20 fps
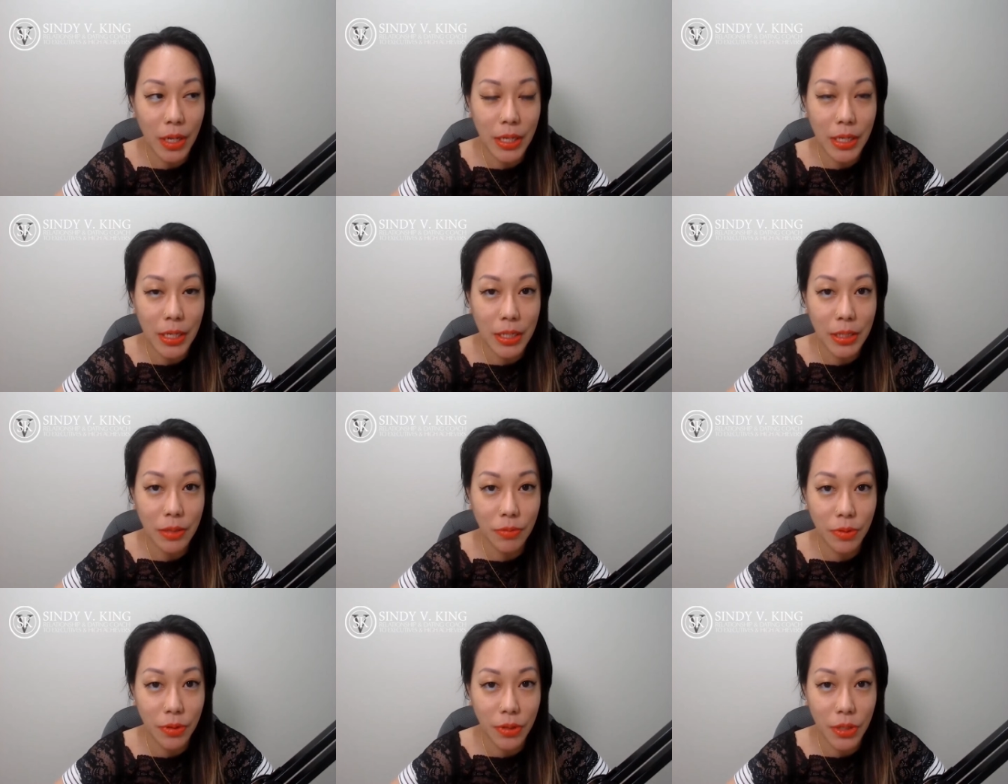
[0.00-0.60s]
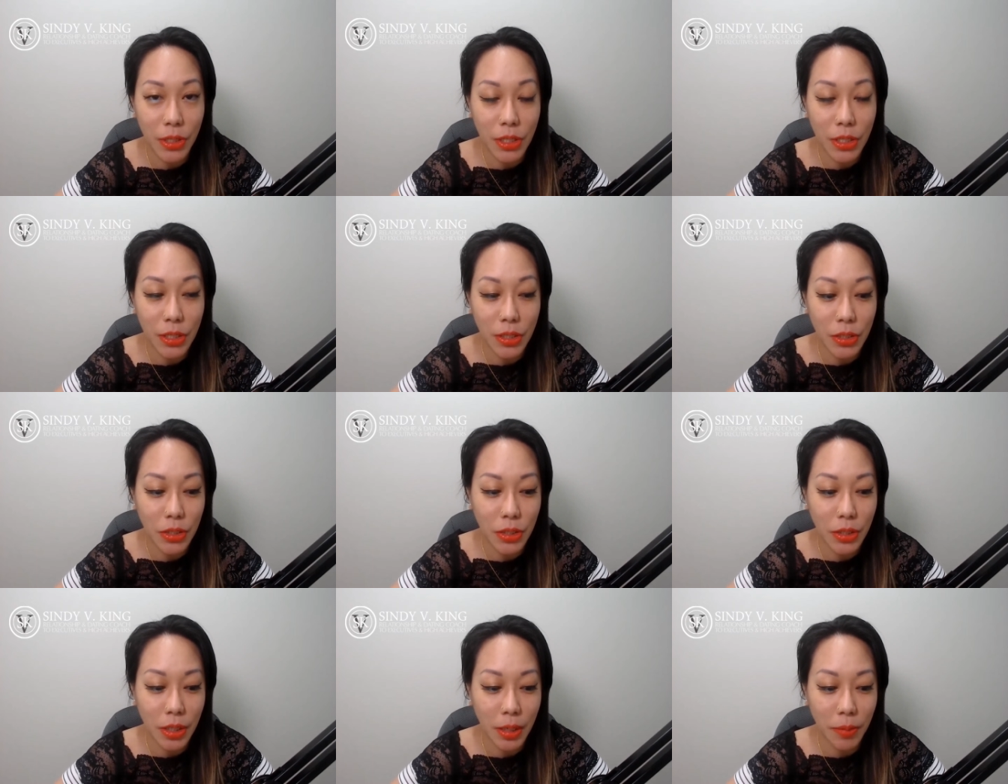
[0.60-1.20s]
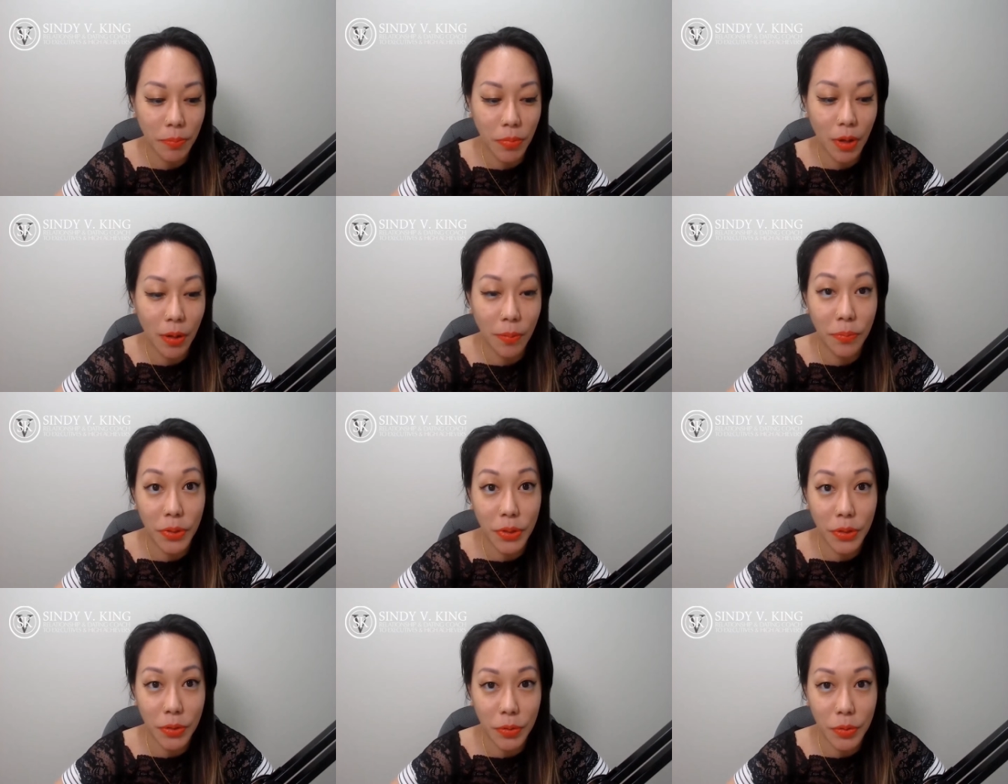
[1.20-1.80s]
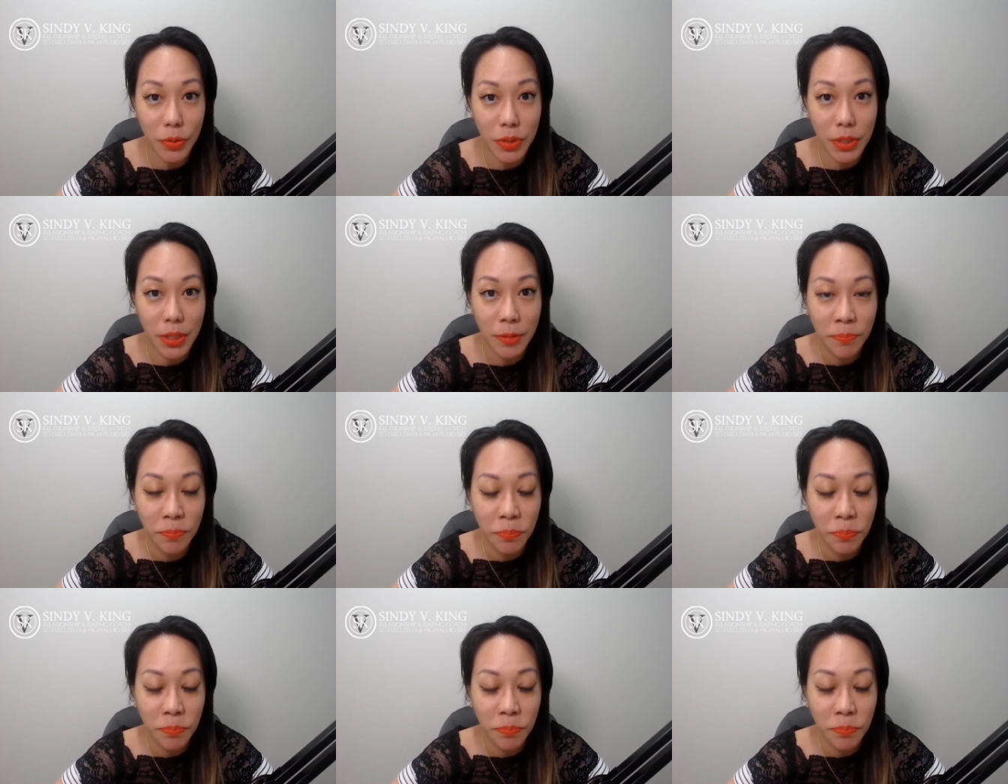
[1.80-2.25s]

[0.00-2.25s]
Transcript: is relationship abuse.